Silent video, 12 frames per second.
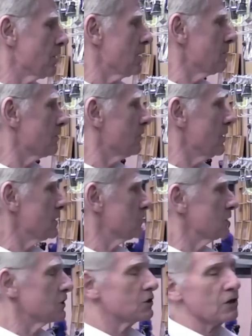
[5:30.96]
prime
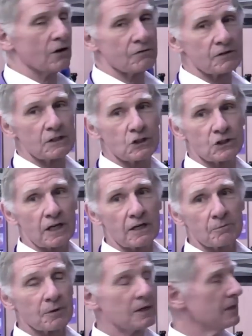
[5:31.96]
advantage of this
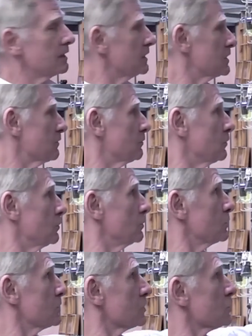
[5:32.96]
shape is if you
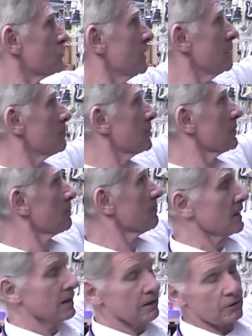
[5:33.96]
use the strap
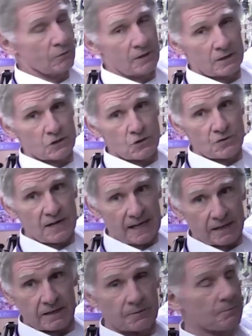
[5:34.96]
around your neck.
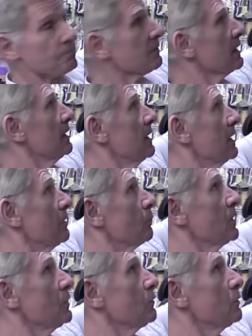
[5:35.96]
And
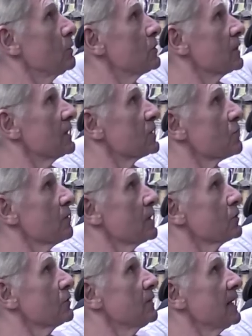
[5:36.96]
when you're using this
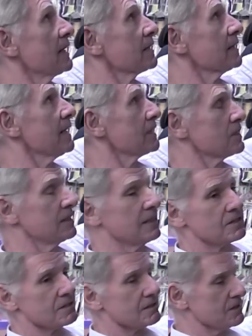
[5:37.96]
around your neck, it actually
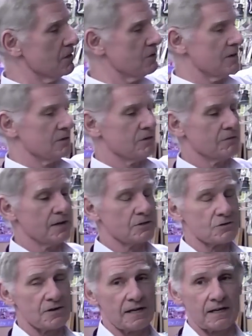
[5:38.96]
doesn't go around
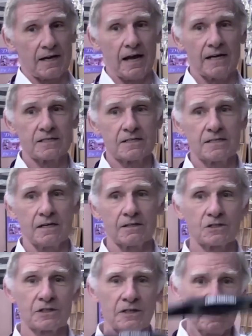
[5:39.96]
your neck as such.
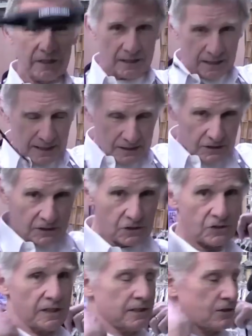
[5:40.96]
It actually
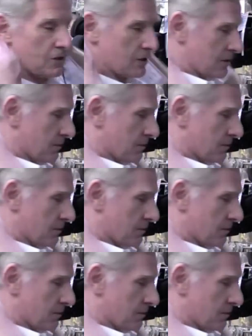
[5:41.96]
sits